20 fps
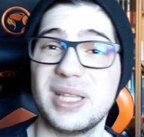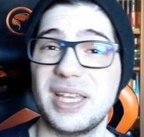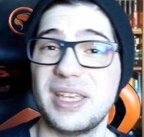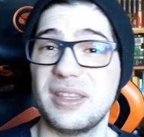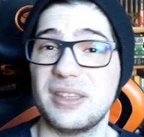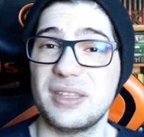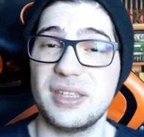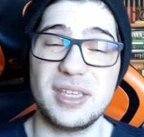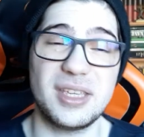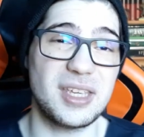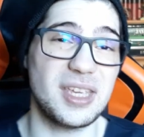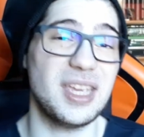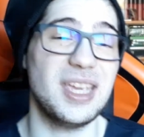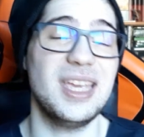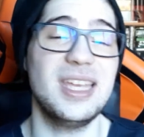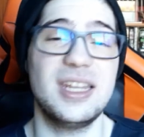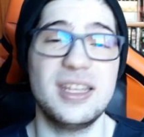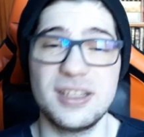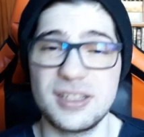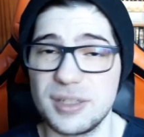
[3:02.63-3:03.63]
I think
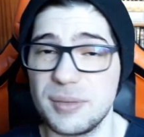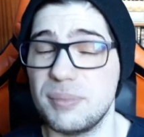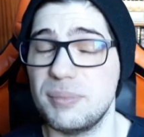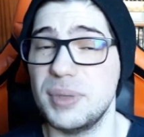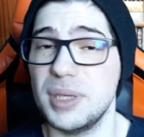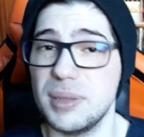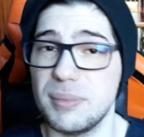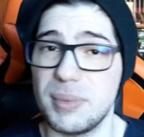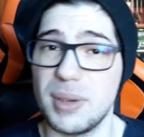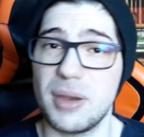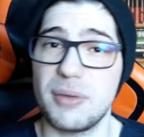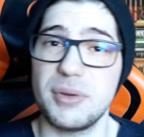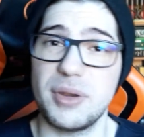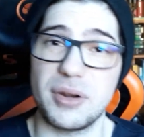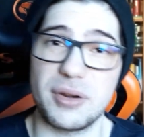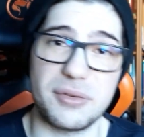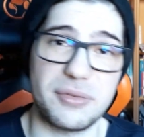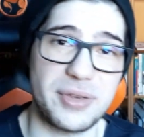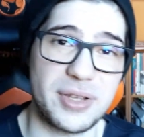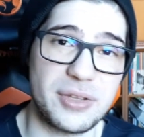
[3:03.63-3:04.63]
it is a big
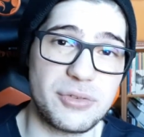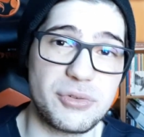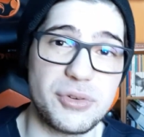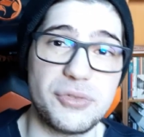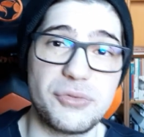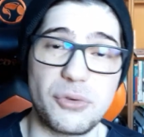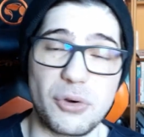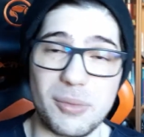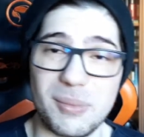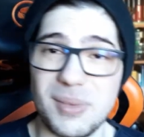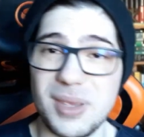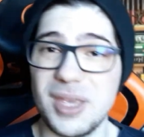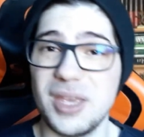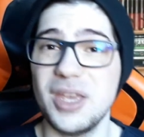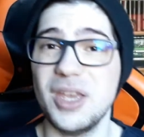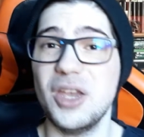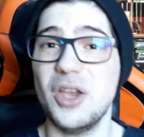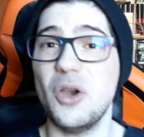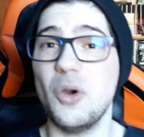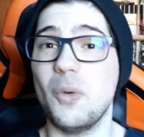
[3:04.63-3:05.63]
barrier of entry for me
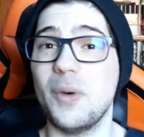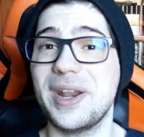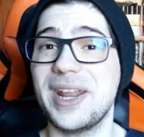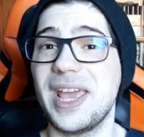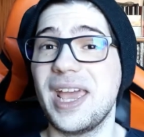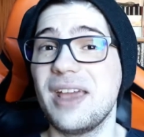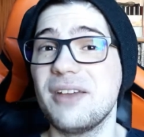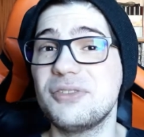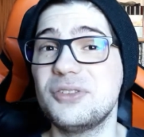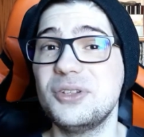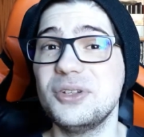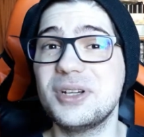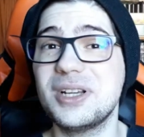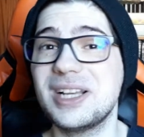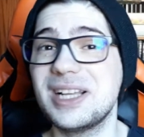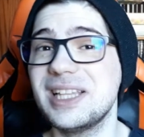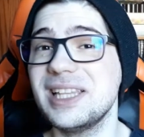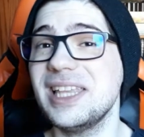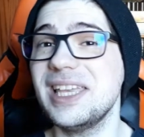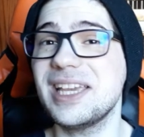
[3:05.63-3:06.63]
when I have to
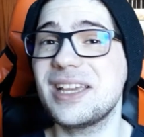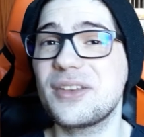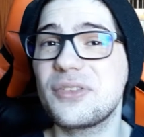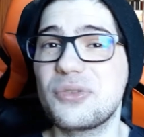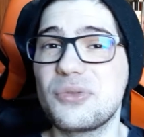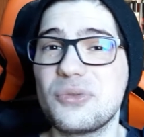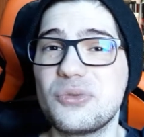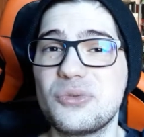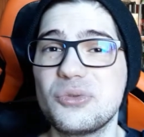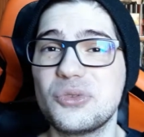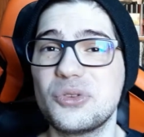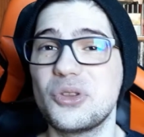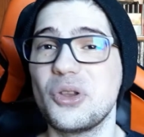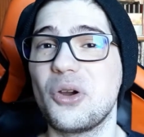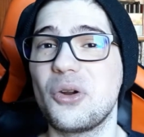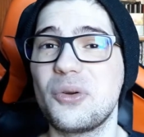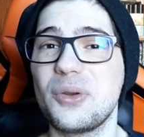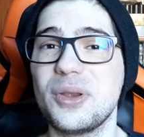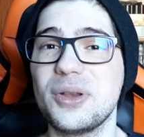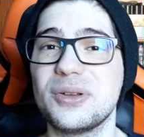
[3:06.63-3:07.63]
click through
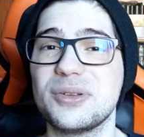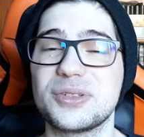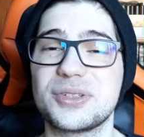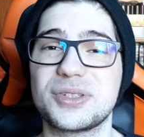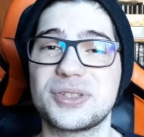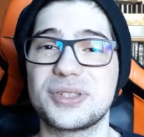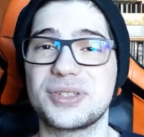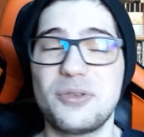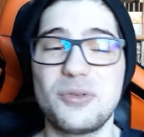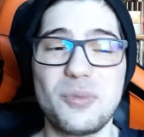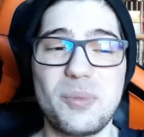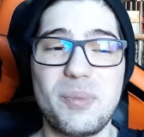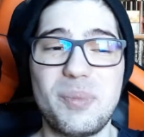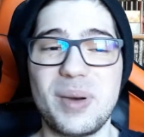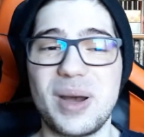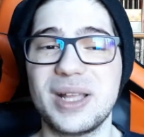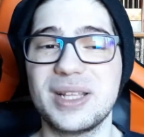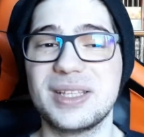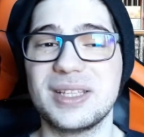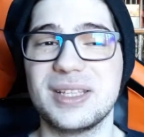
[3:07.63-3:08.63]
tutorials, through
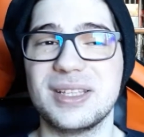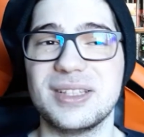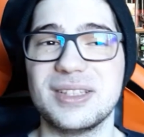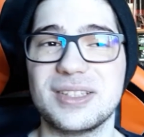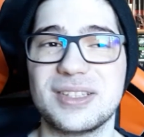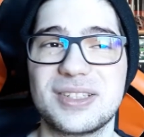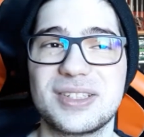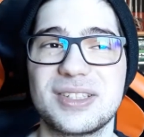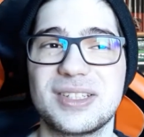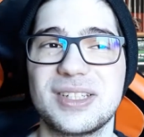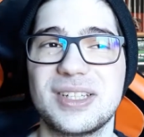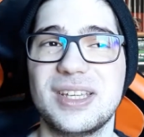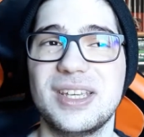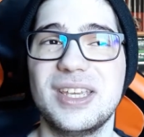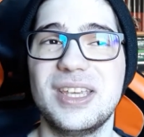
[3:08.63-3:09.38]
buttons.